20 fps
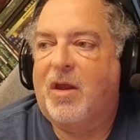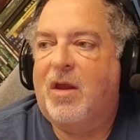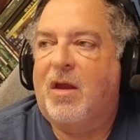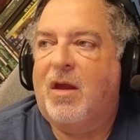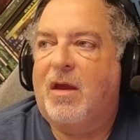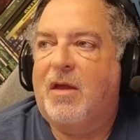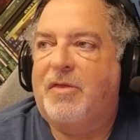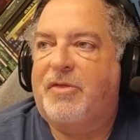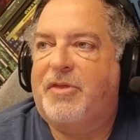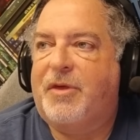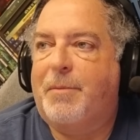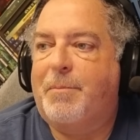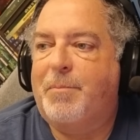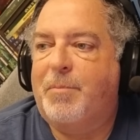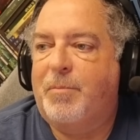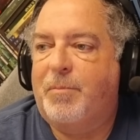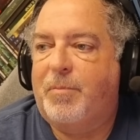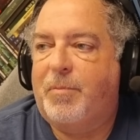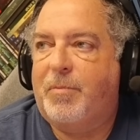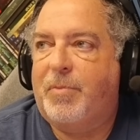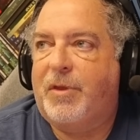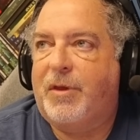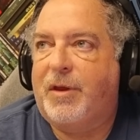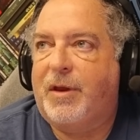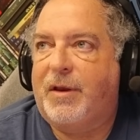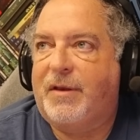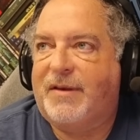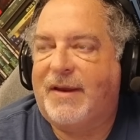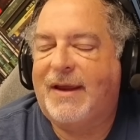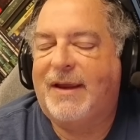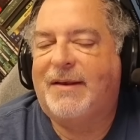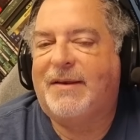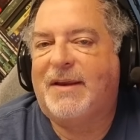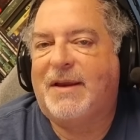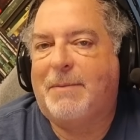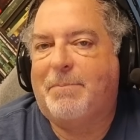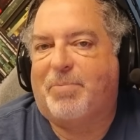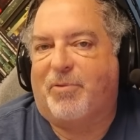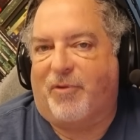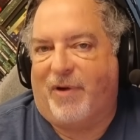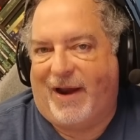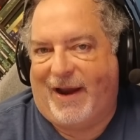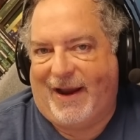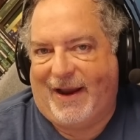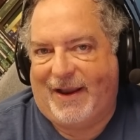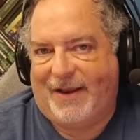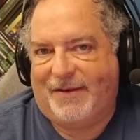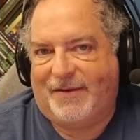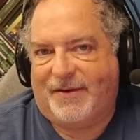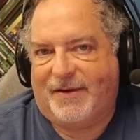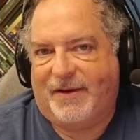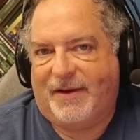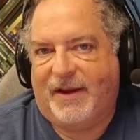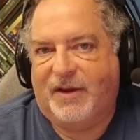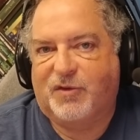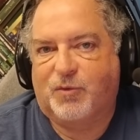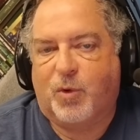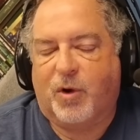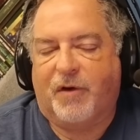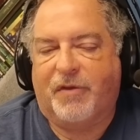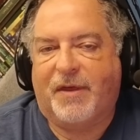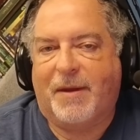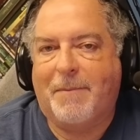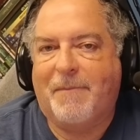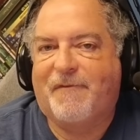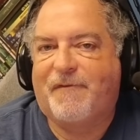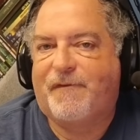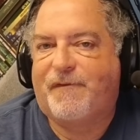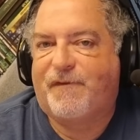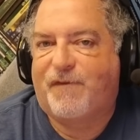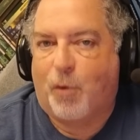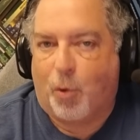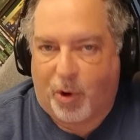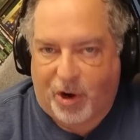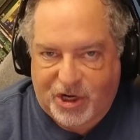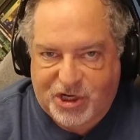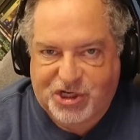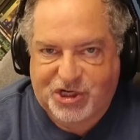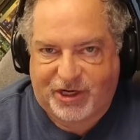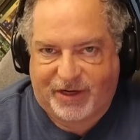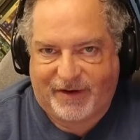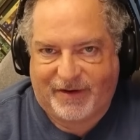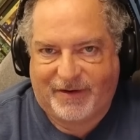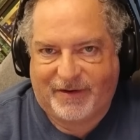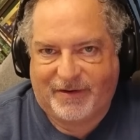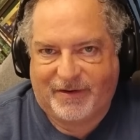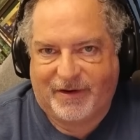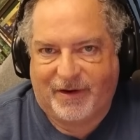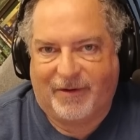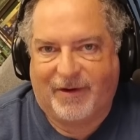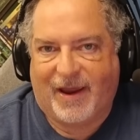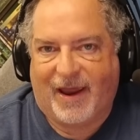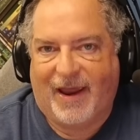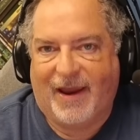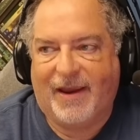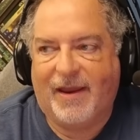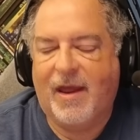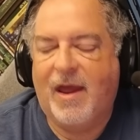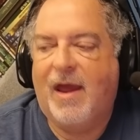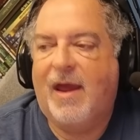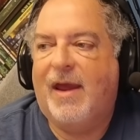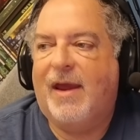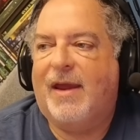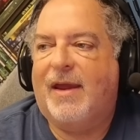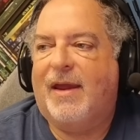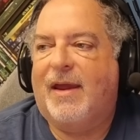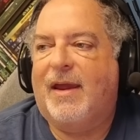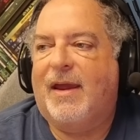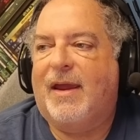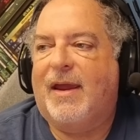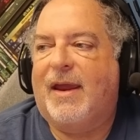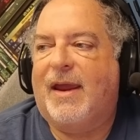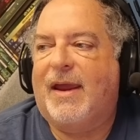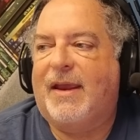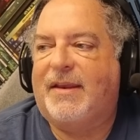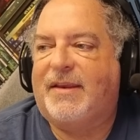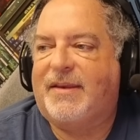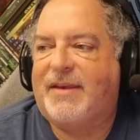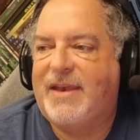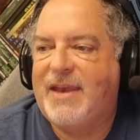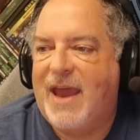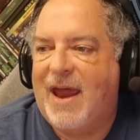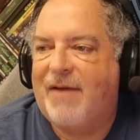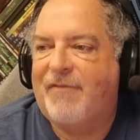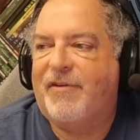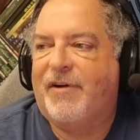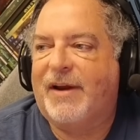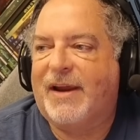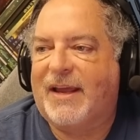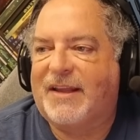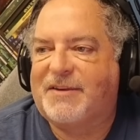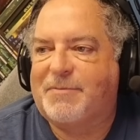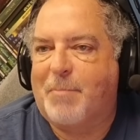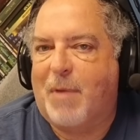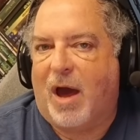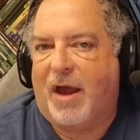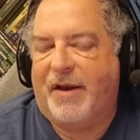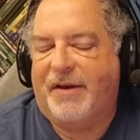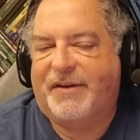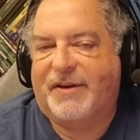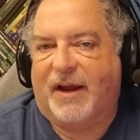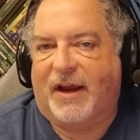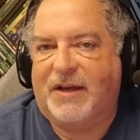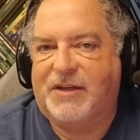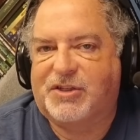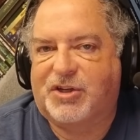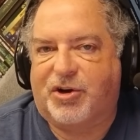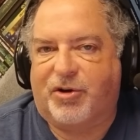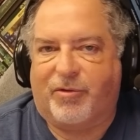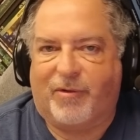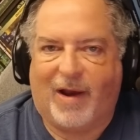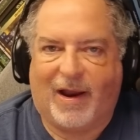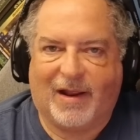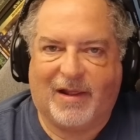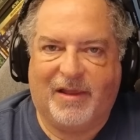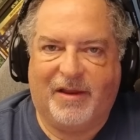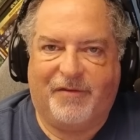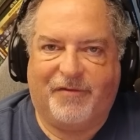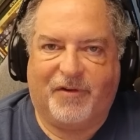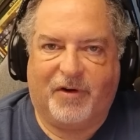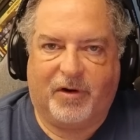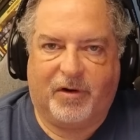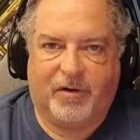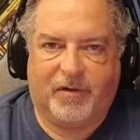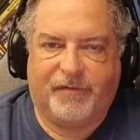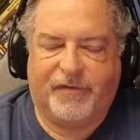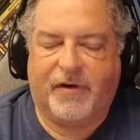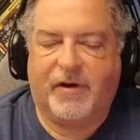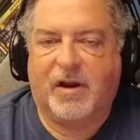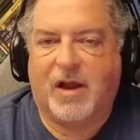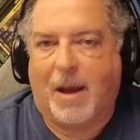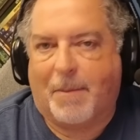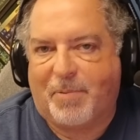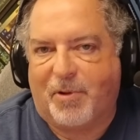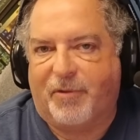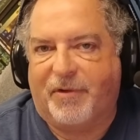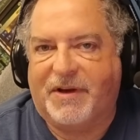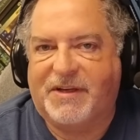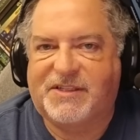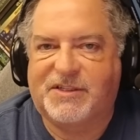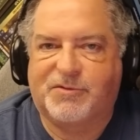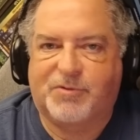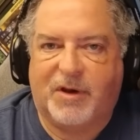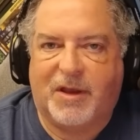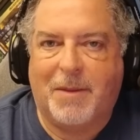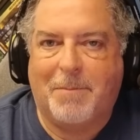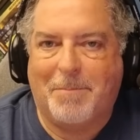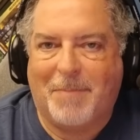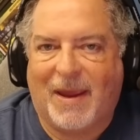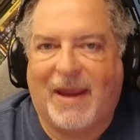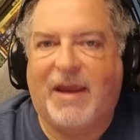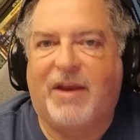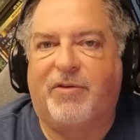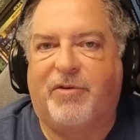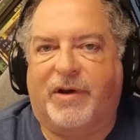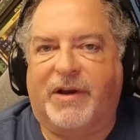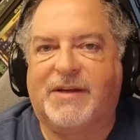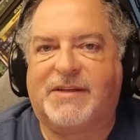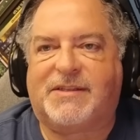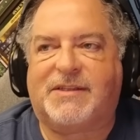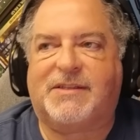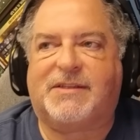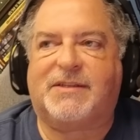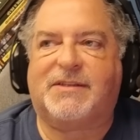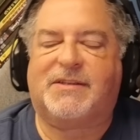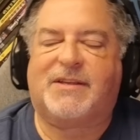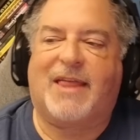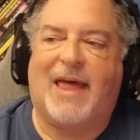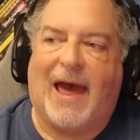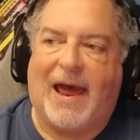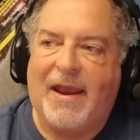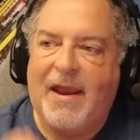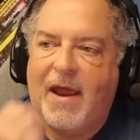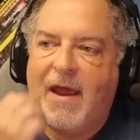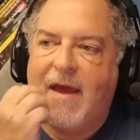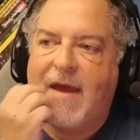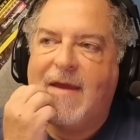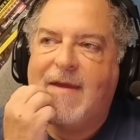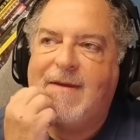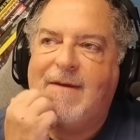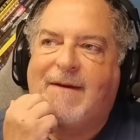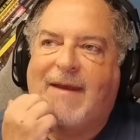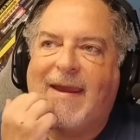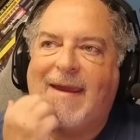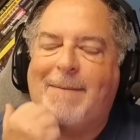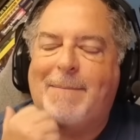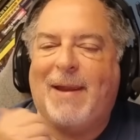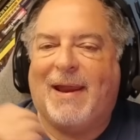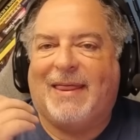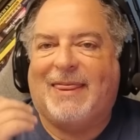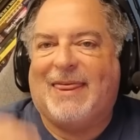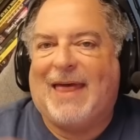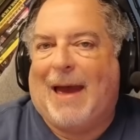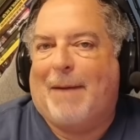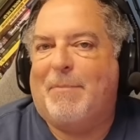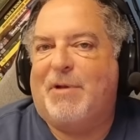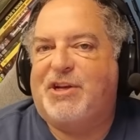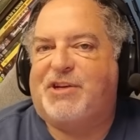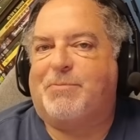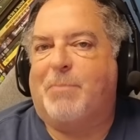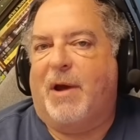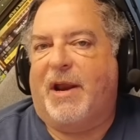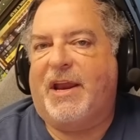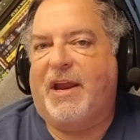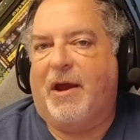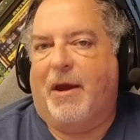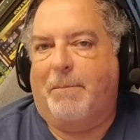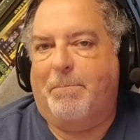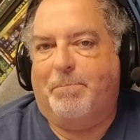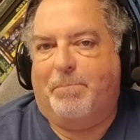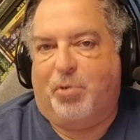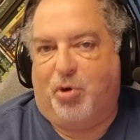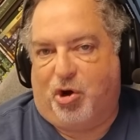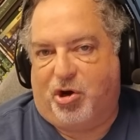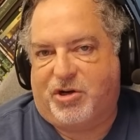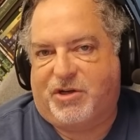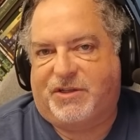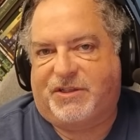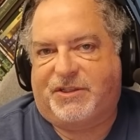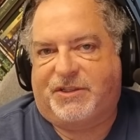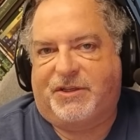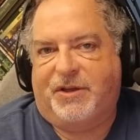The D&D brand is worth a fortune, okay? It never gets monetized correctly for a couple of reasons. One of the main reasons is that you can't make that much money on books.